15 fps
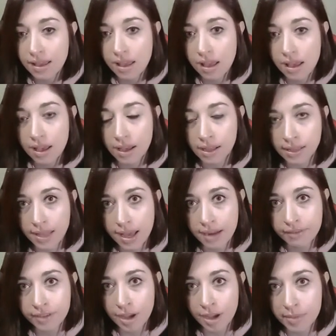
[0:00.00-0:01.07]
a lot
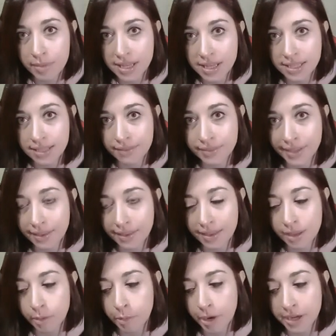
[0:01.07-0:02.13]
of companies have said that
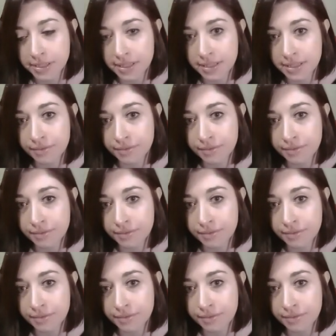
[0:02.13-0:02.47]
their prices